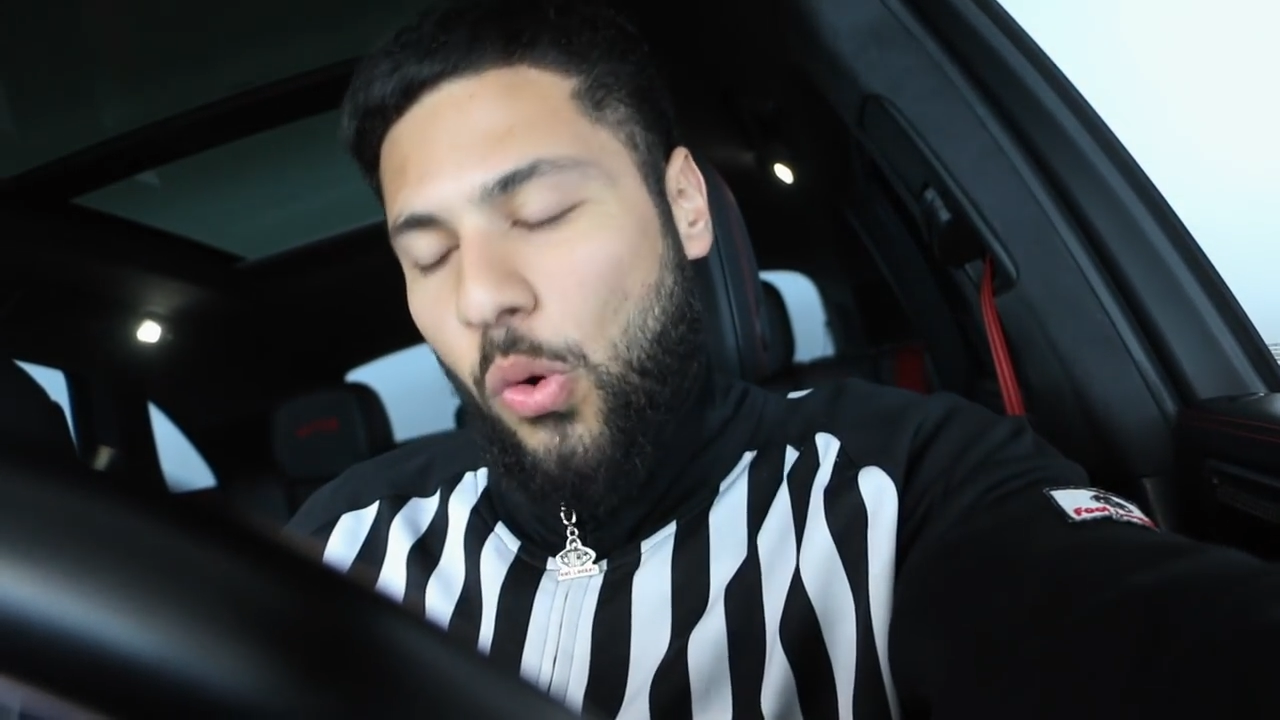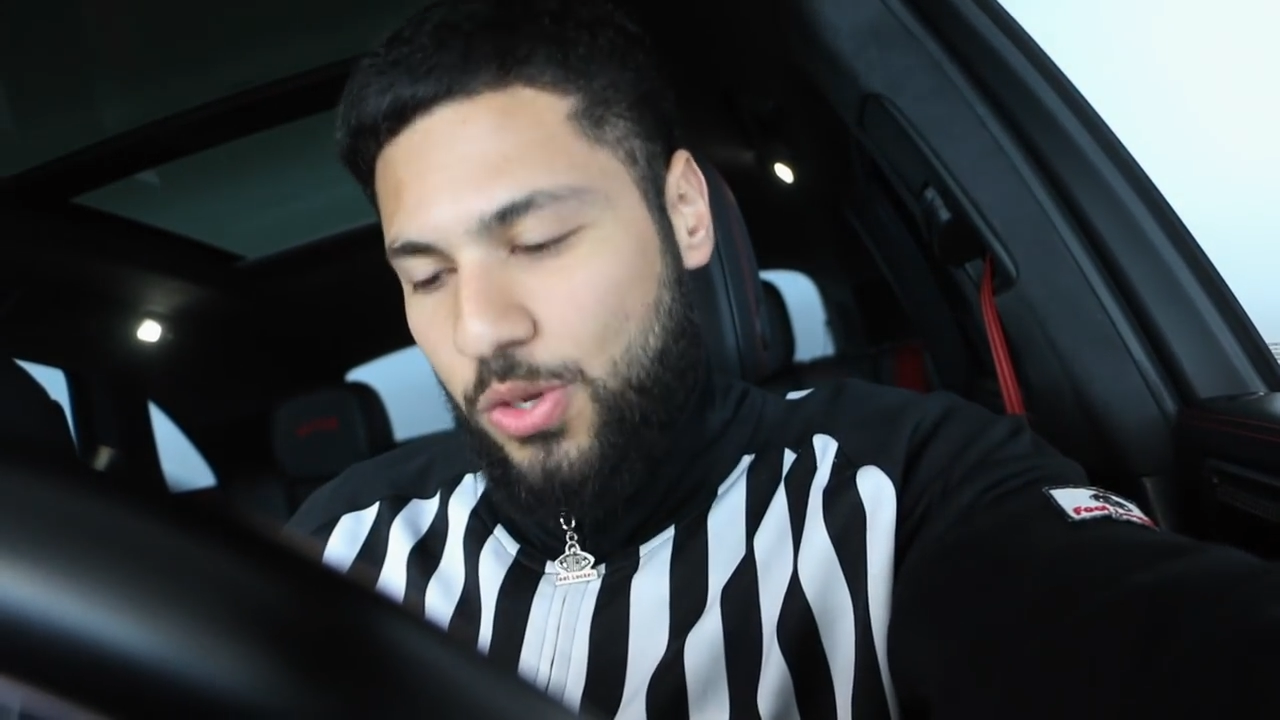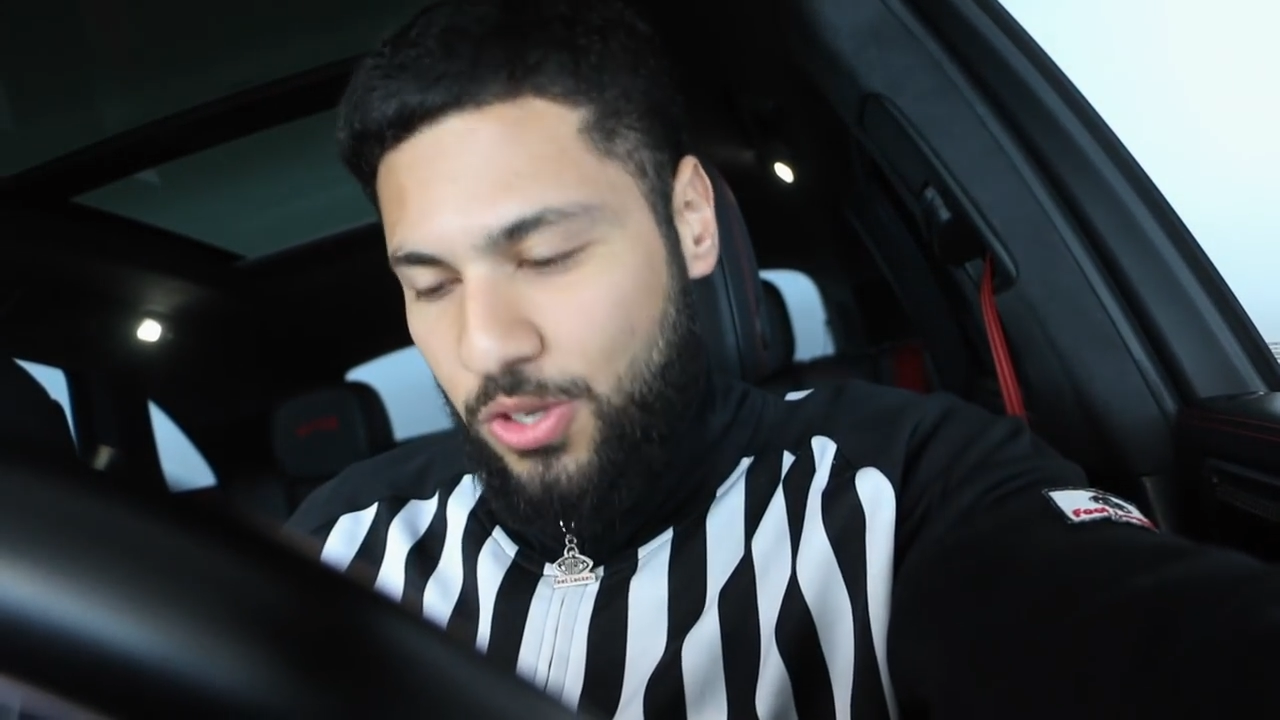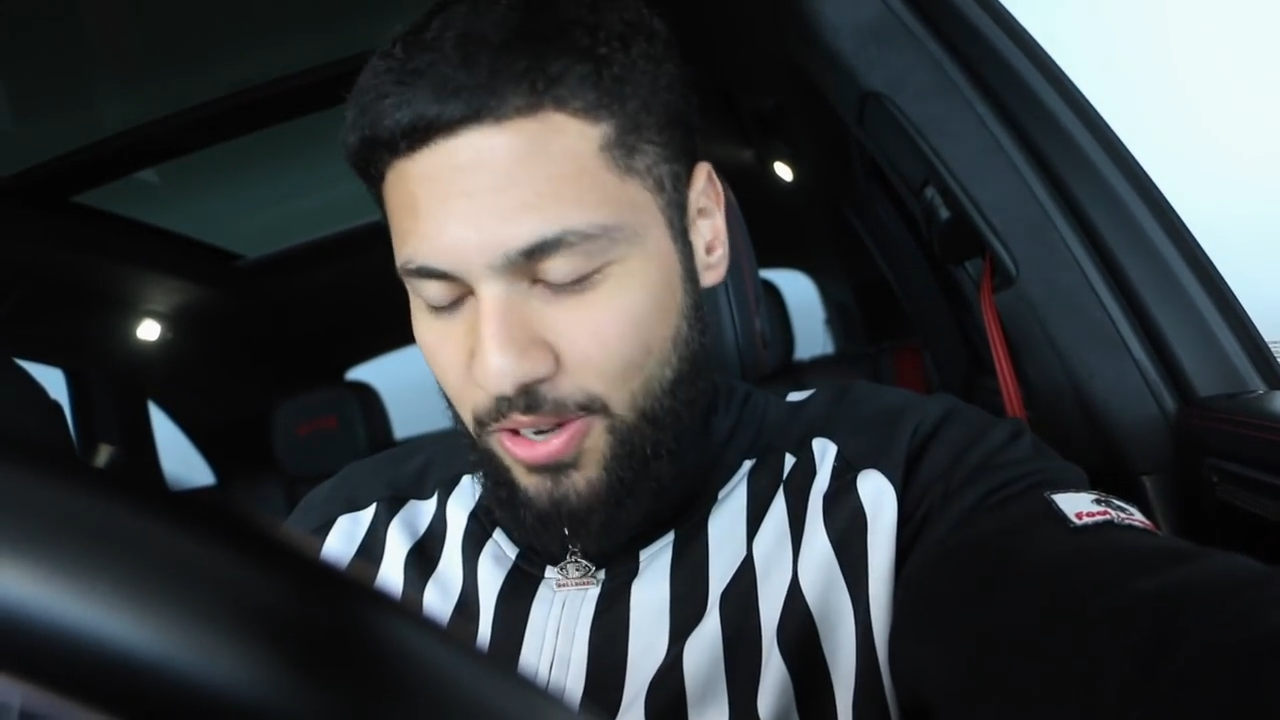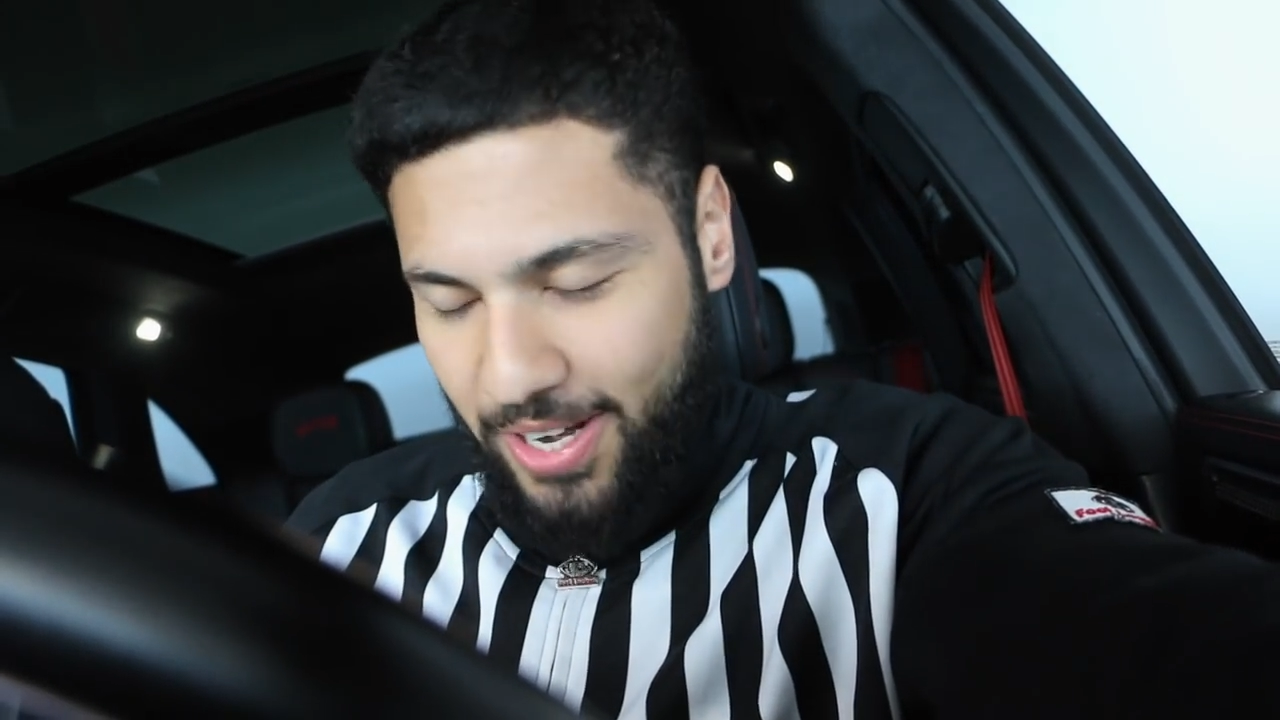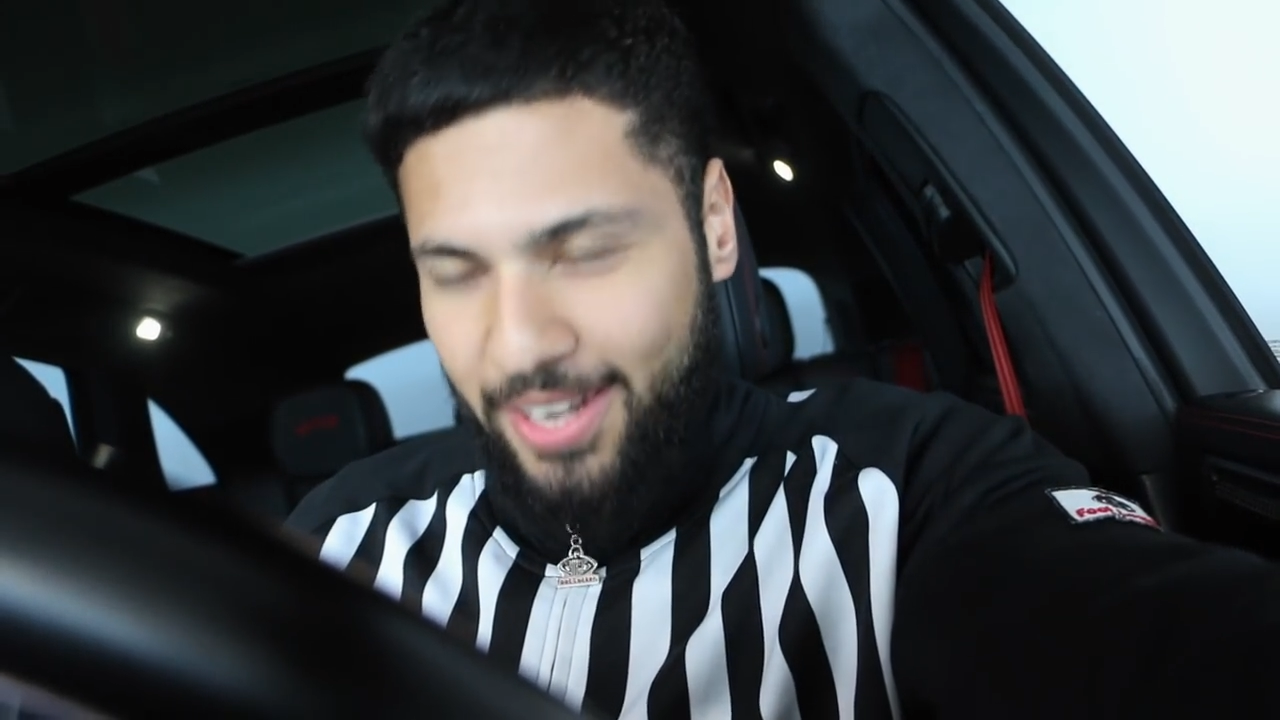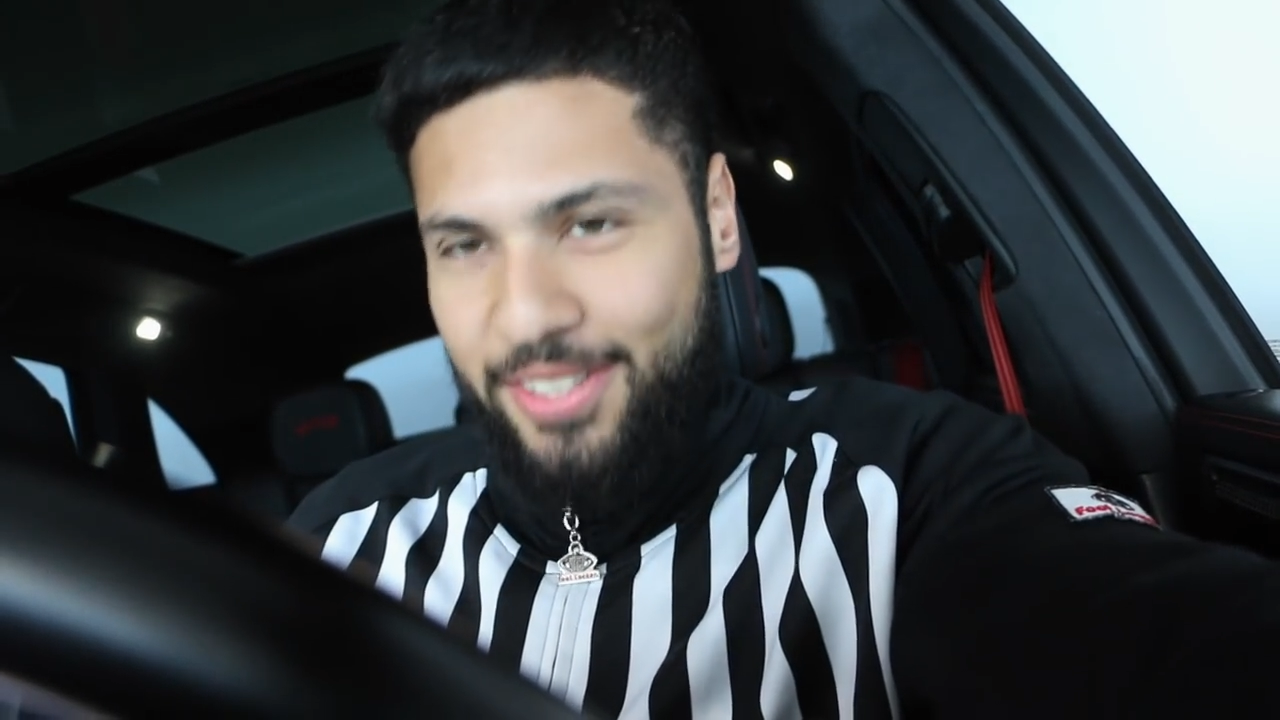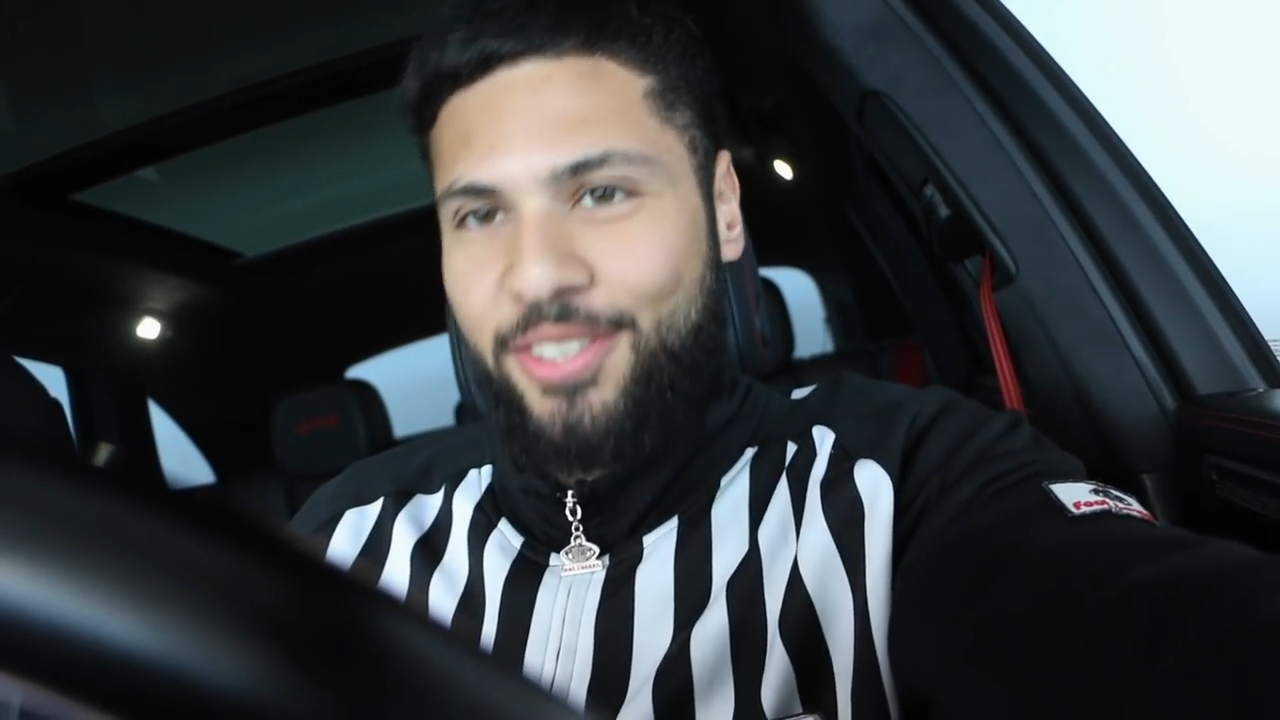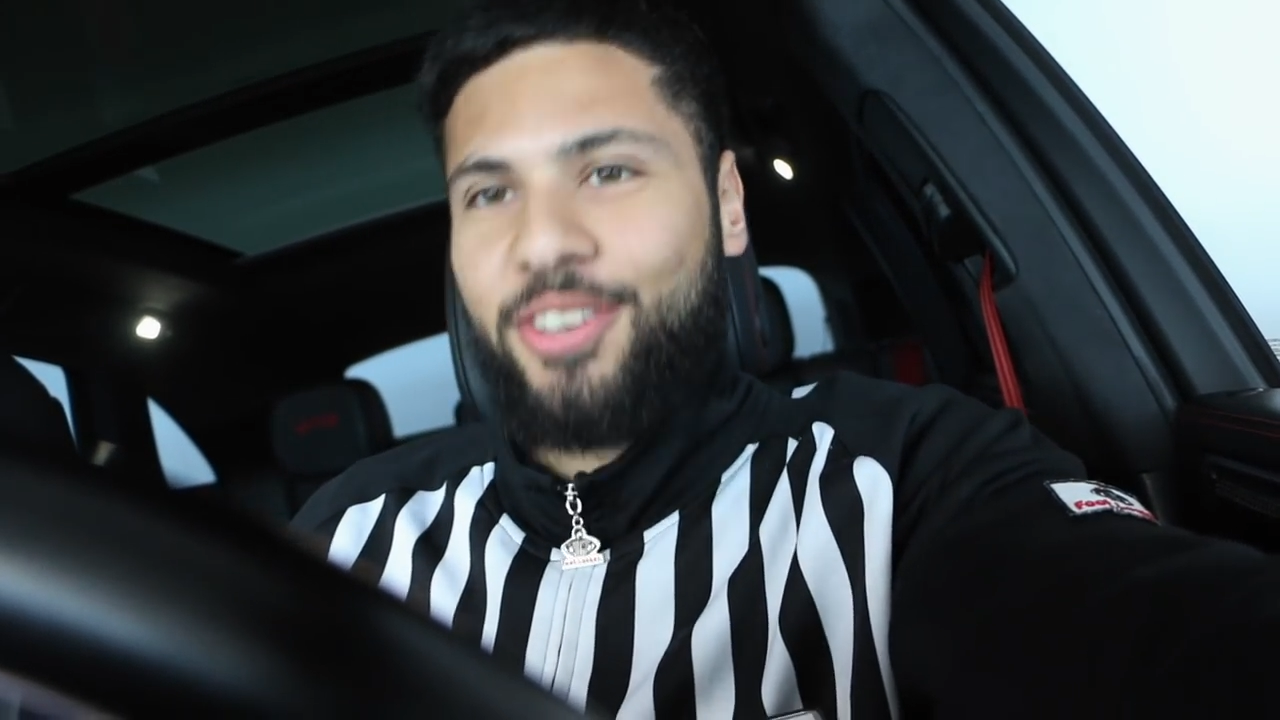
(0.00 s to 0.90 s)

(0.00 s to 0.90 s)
so you guys,